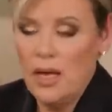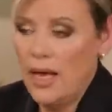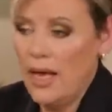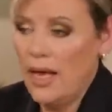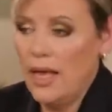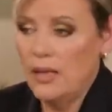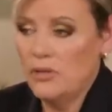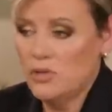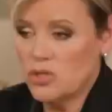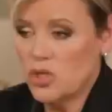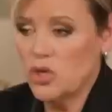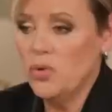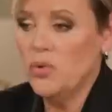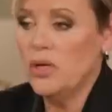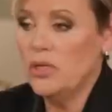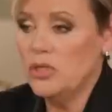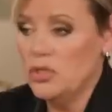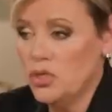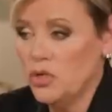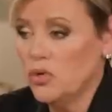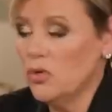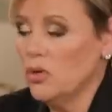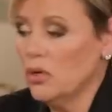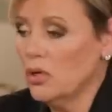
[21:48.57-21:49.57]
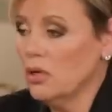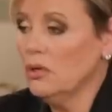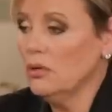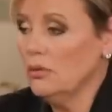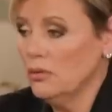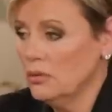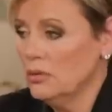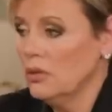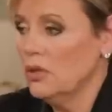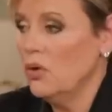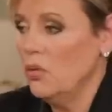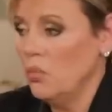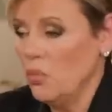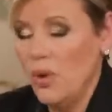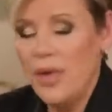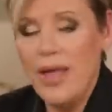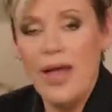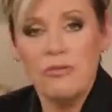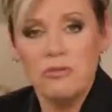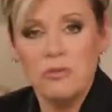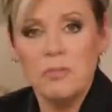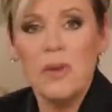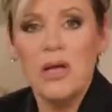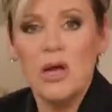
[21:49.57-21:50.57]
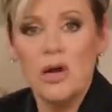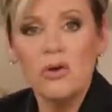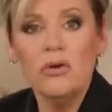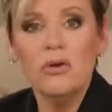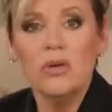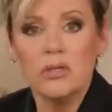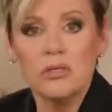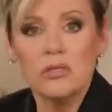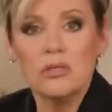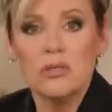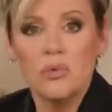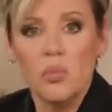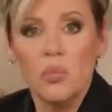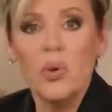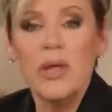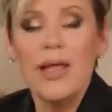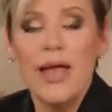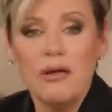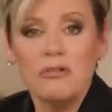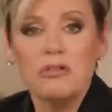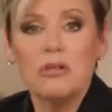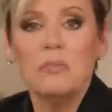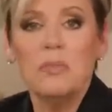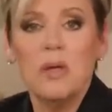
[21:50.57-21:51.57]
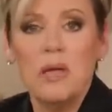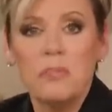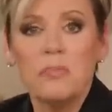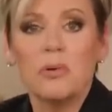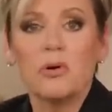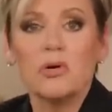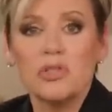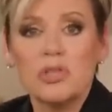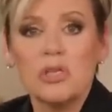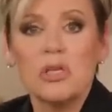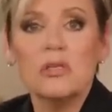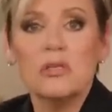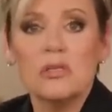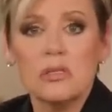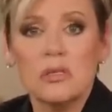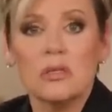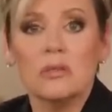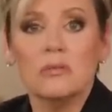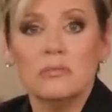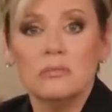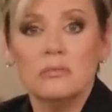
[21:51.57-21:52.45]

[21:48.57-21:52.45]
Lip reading: And to endure, we have to be earnest. We have to be persistent.